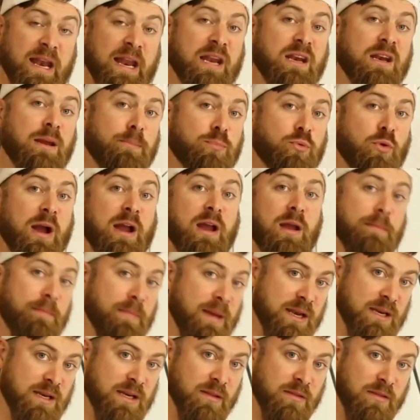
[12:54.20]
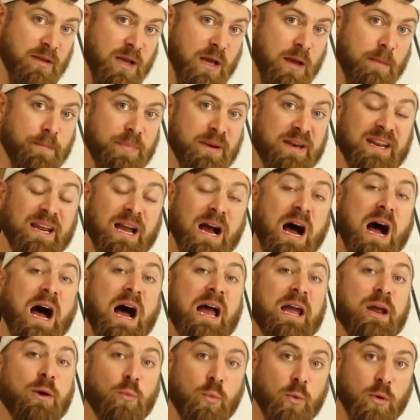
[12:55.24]
end up recommending the company
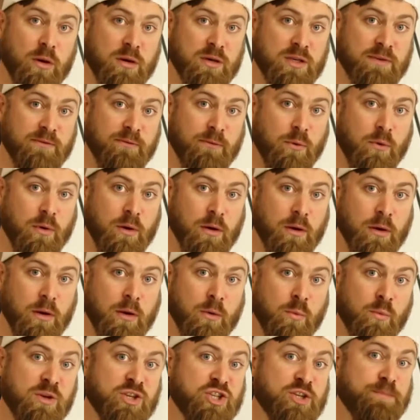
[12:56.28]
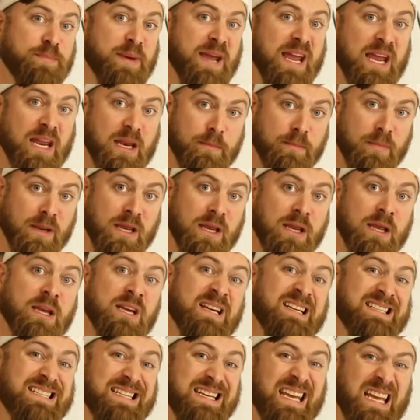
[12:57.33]
I worked for, which paid me
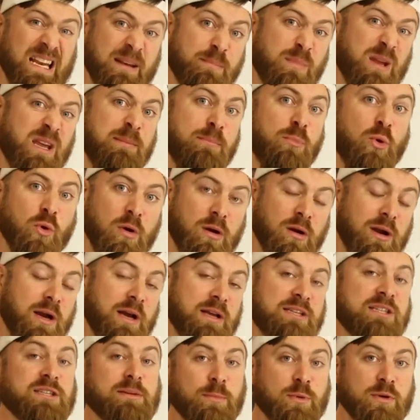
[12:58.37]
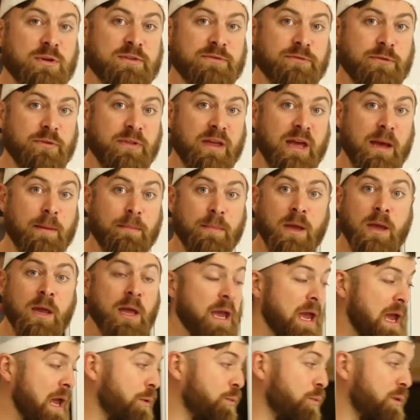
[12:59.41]
to get me more customers for them,
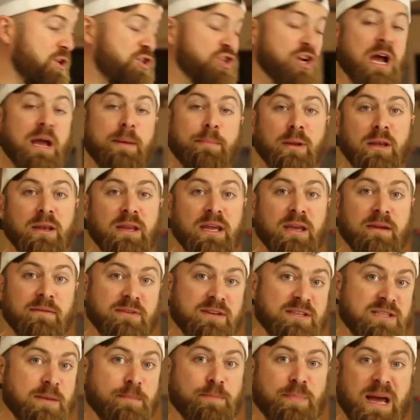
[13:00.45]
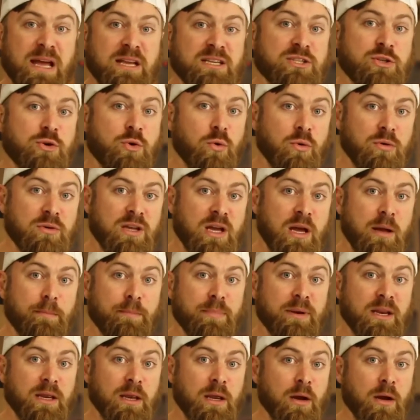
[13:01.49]
and which I believe is the best gold company